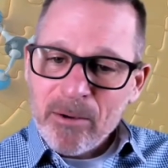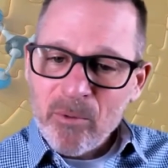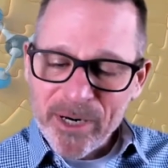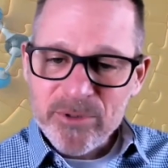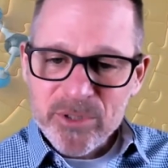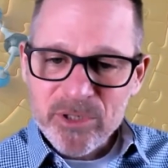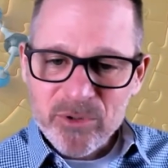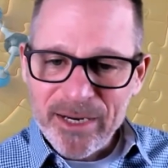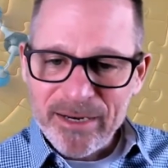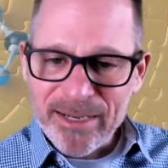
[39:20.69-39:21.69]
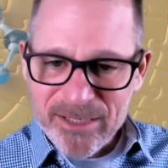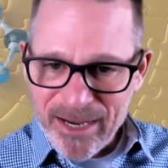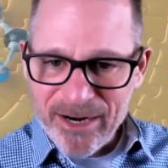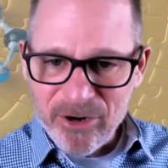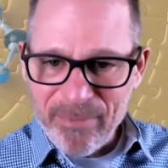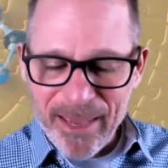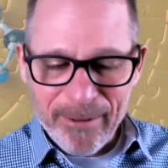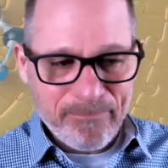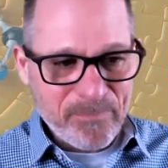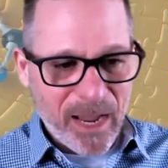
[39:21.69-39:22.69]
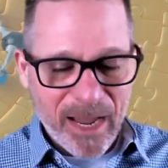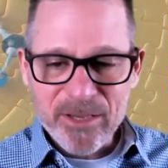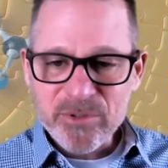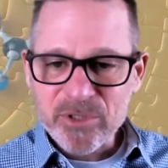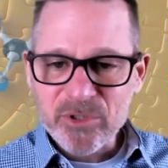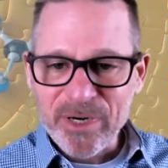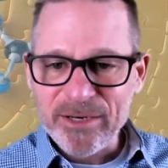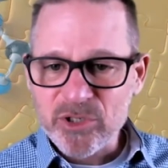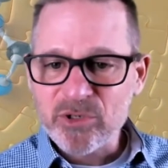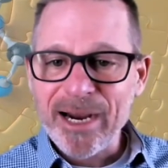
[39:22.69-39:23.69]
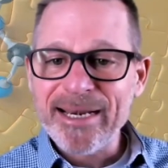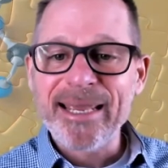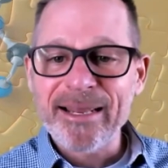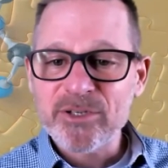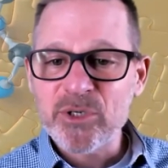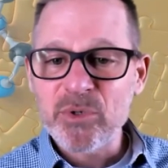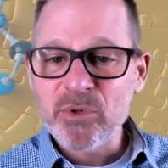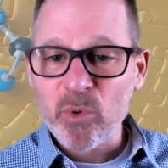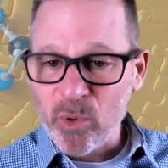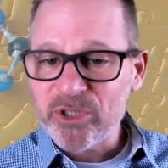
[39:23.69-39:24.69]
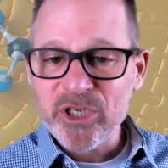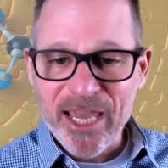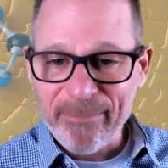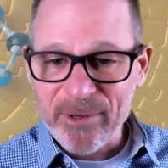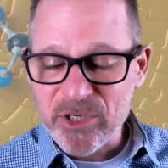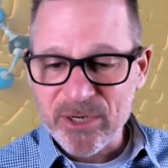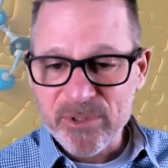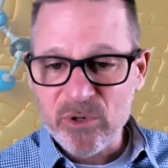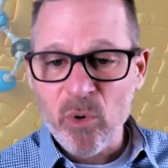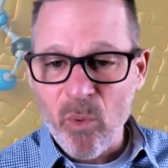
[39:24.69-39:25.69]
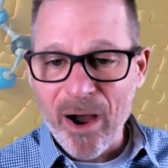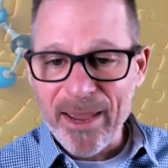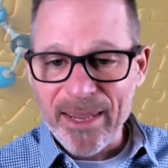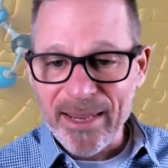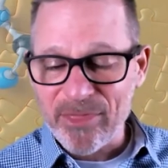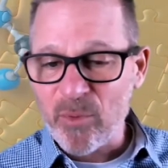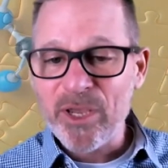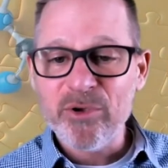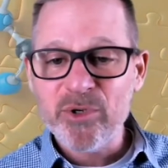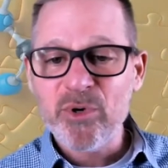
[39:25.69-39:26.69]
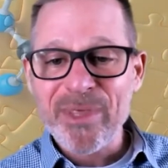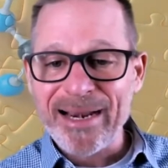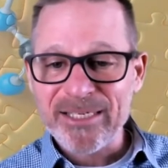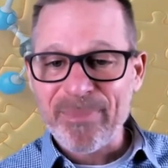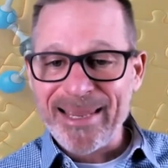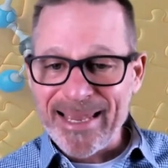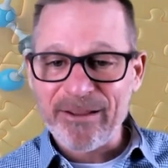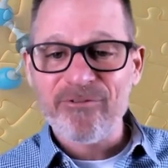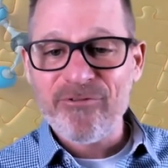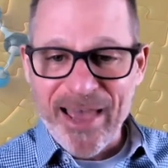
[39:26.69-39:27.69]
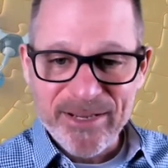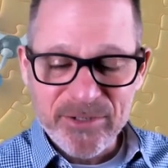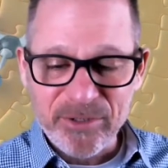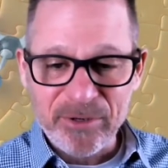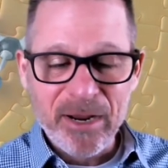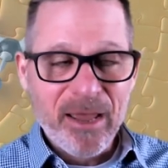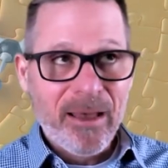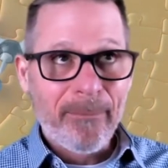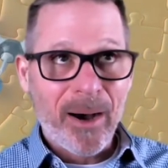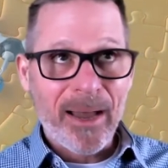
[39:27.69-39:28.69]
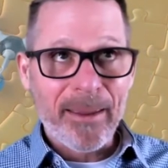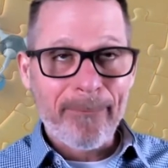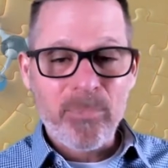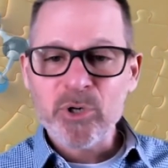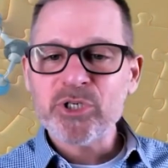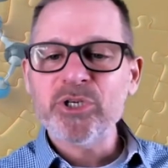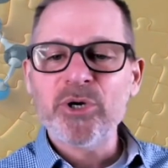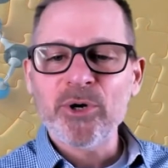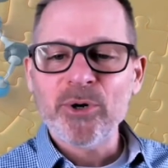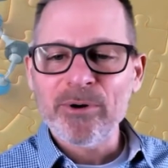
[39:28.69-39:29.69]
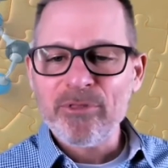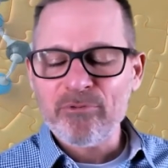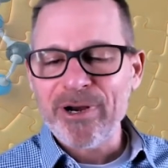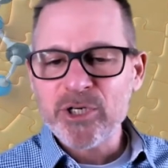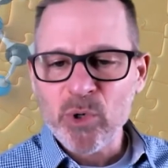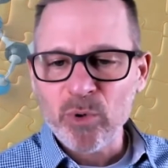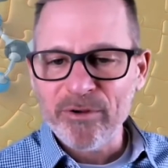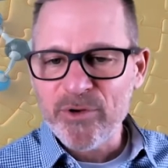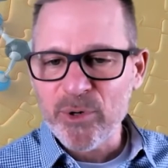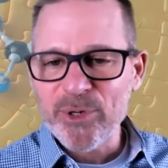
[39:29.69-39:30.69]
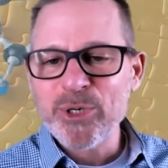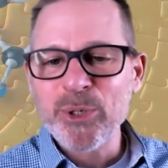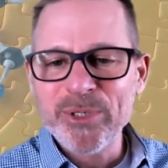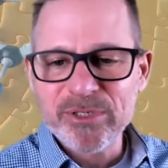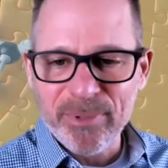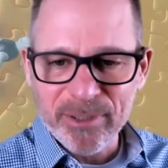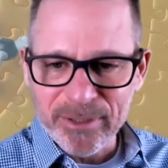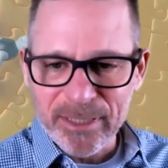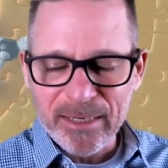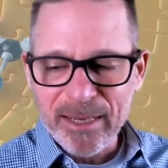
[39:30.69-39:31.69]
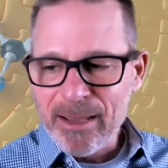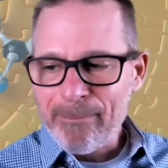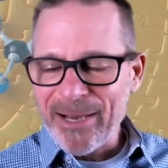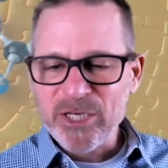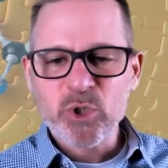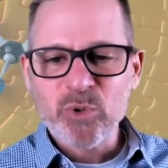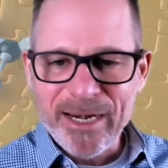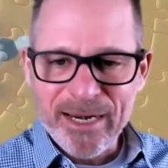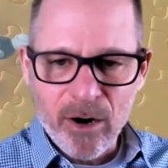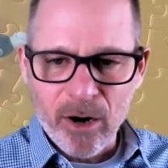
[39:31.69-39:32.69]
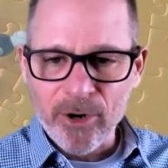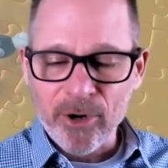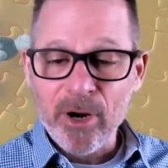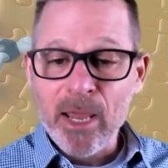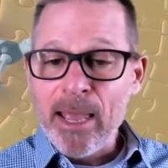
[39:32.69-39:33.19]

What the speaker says: When I used to train as an Ironman, I used to train to try to get to the World Championships in Hawaii. And the way you do that is by getting faster, by pushing your threshold of your endurance ability, by training harder.